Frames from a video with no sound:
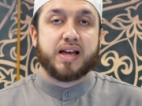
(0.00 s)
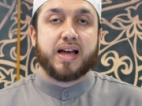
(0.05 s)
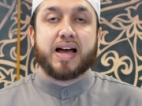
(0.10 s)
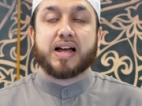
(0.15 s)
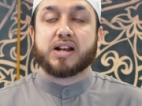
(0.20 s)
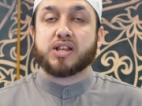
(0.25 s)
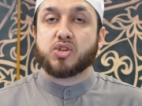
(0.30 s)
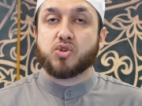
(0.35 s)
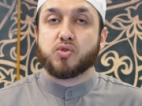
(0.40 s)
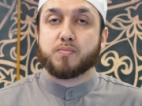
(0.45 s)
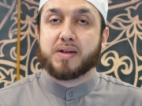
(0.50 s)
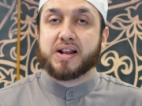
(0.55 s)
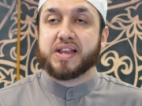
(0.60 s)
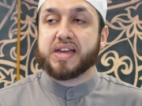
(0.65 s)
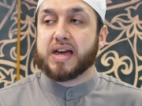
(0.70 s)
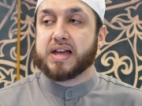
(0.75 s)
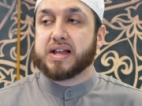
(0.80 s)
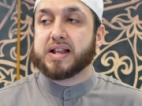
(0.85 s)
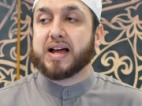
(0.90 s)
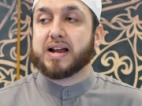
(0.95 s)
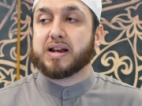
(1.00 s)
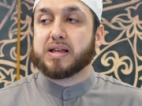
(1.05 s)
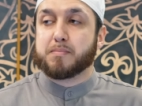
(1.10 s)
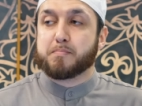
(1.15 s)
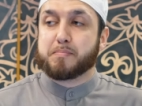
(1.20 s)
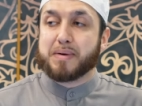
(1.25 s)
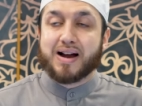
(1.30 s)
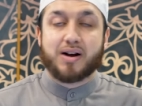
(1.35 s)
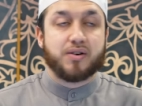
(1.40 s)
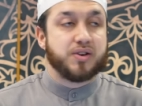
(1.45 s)
and humiliate and
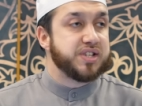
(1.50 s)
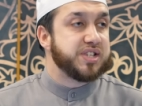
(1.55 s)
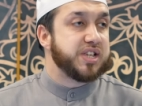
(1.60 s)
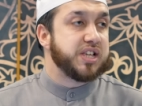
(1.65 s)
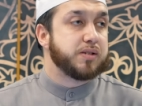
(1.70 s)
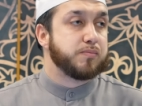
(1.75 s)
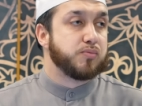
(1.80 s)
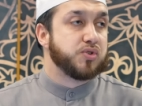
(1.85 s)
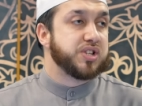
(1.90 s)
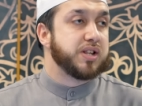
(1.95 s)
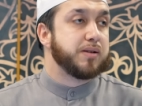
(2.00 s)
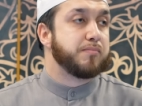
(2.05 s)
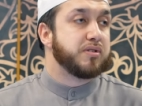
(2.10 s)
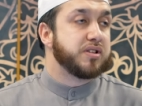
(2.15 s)
embarrass his Muslim